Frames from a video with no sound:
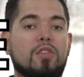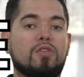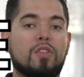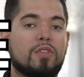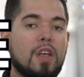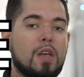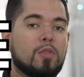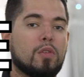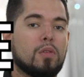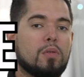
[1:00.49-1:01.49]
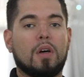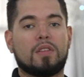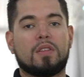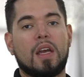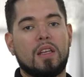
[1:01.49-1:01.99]
dessert table, a
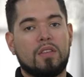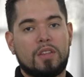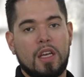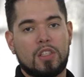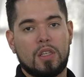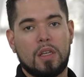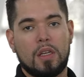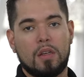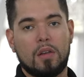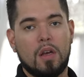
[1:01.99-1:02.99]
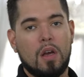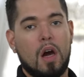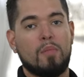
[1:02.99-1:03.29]
signing station, a